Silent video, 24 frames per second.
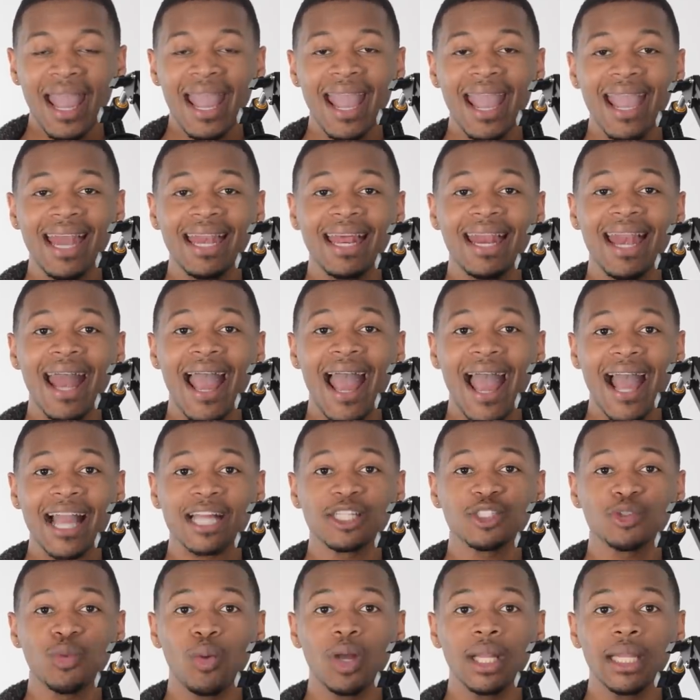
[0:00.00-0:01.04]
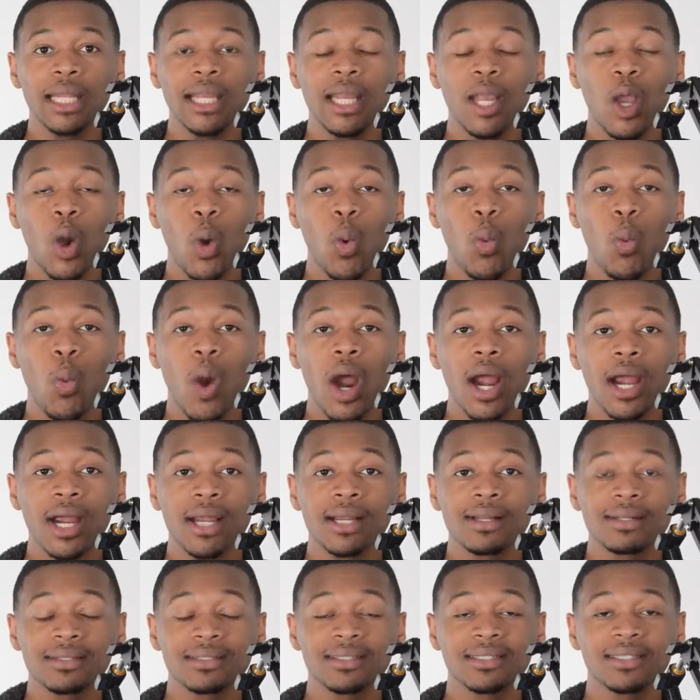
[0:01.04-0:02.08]
and it actually
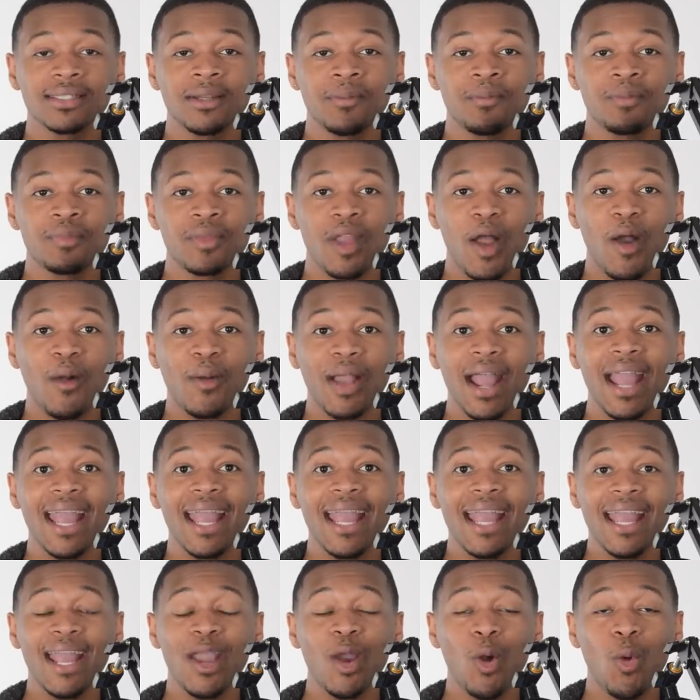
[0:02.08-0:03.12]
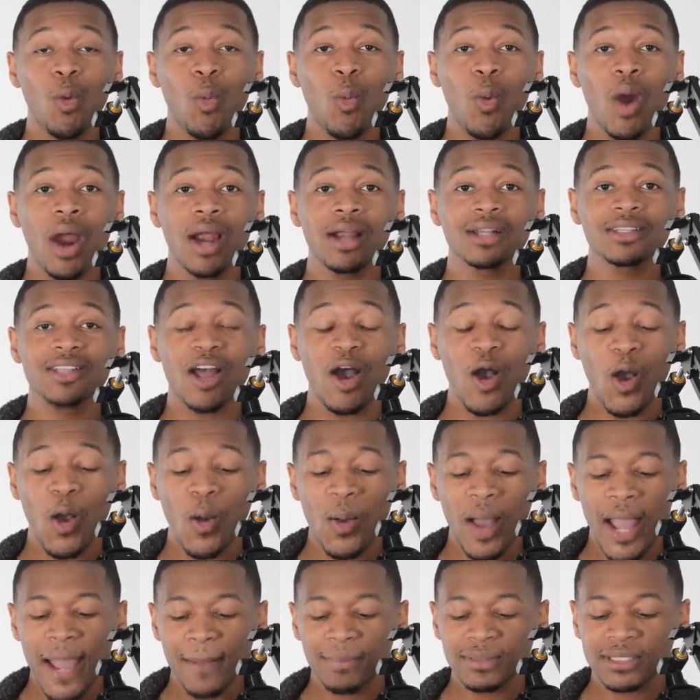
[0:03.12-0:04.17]
worked. Okay, it worked. The
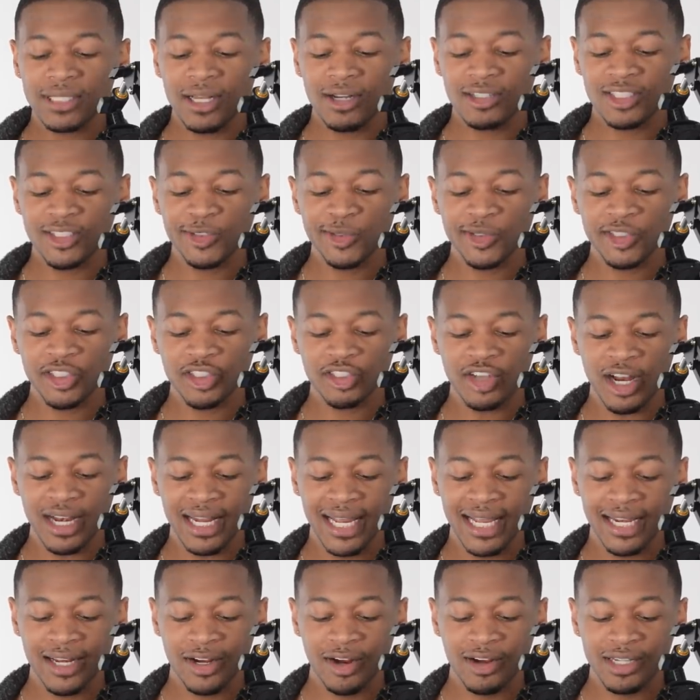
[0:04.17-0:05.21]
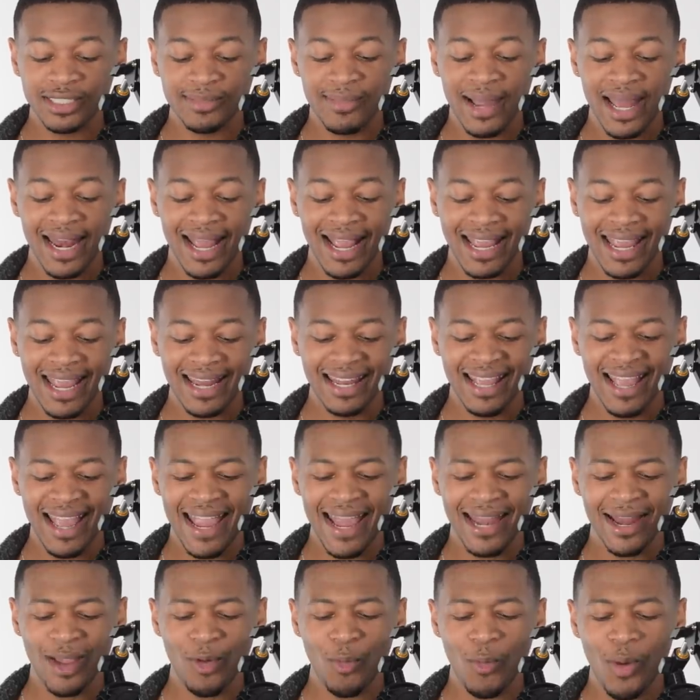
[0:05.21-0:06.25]
whole episode, she was just trying to get the girls mad at Kenya,
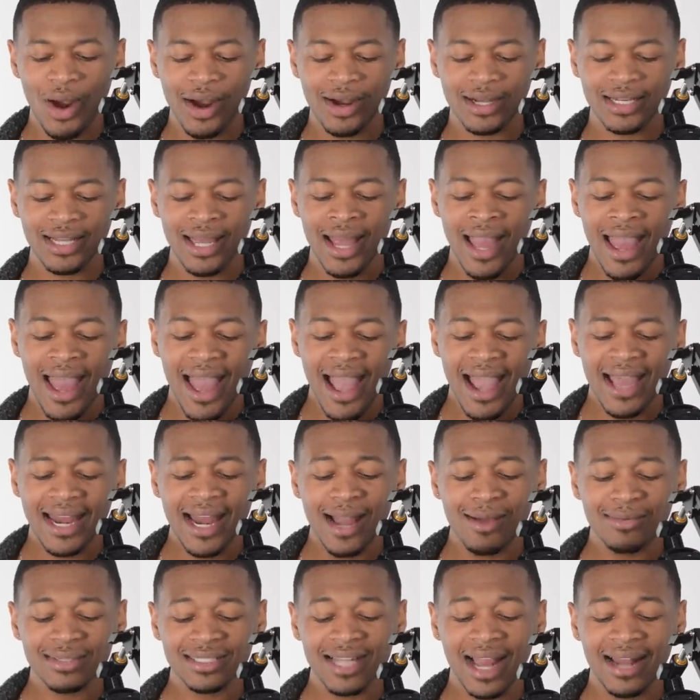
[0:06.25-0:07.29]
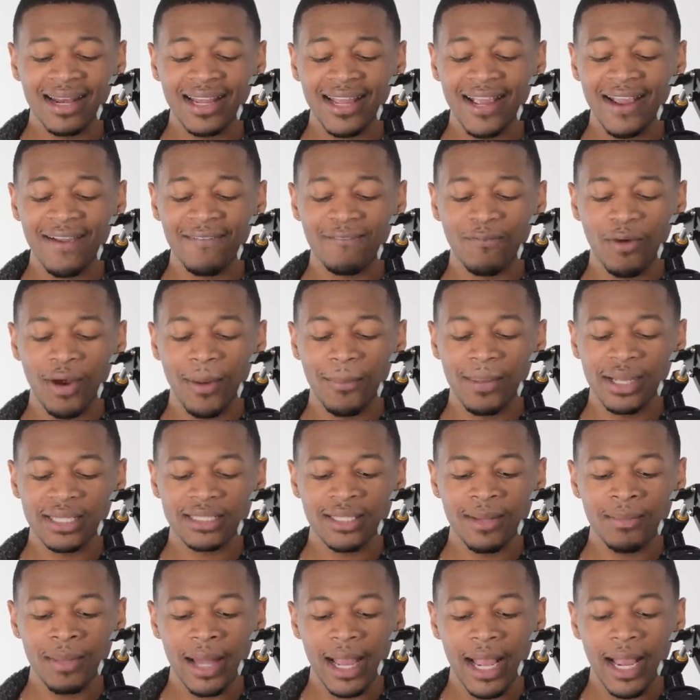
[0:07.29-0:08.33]
and it worked. And I was kind of here for it because
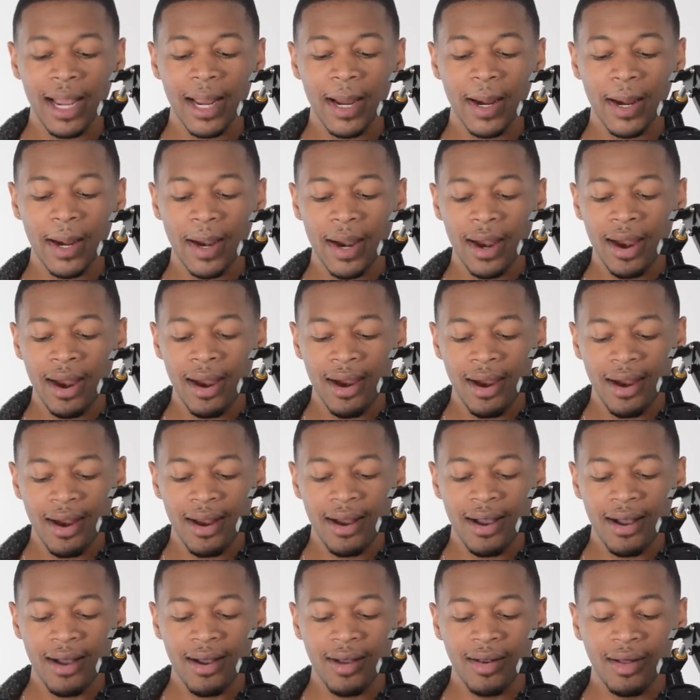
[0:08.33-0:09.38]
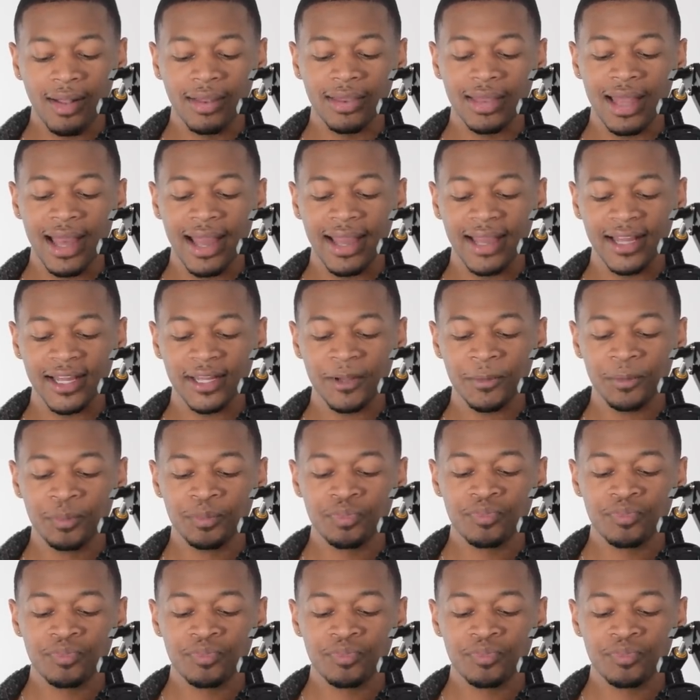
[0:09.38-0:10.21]
I'm like, girl, like,